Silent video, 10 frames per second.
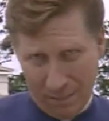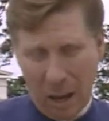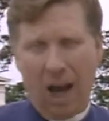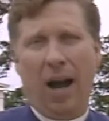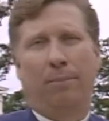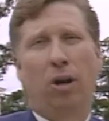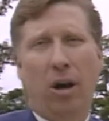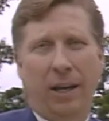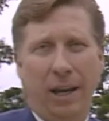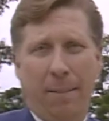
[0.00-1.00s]
I'm
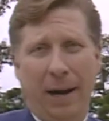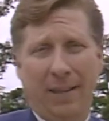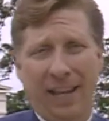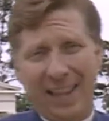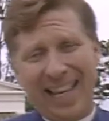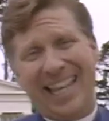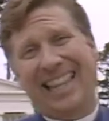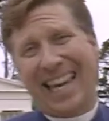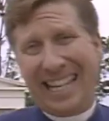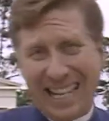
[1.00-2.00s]
talking about, then they think
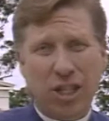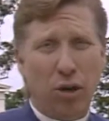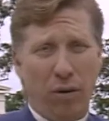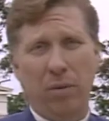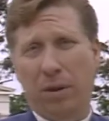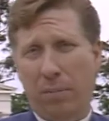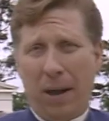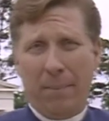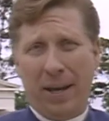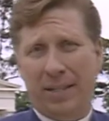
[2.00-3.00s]
they disagree with my
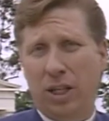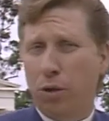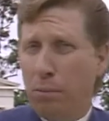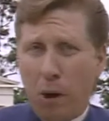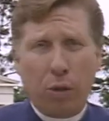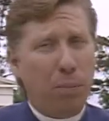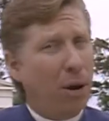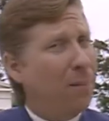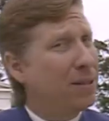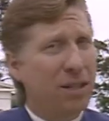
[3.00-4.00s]
message. Both
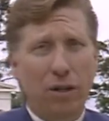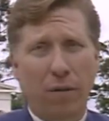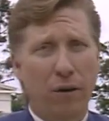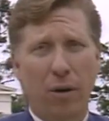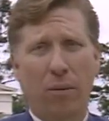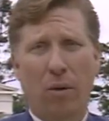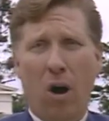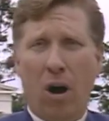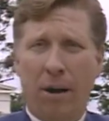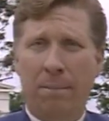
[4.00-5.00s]
premises are very
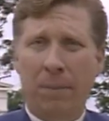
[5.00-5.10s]
wrong.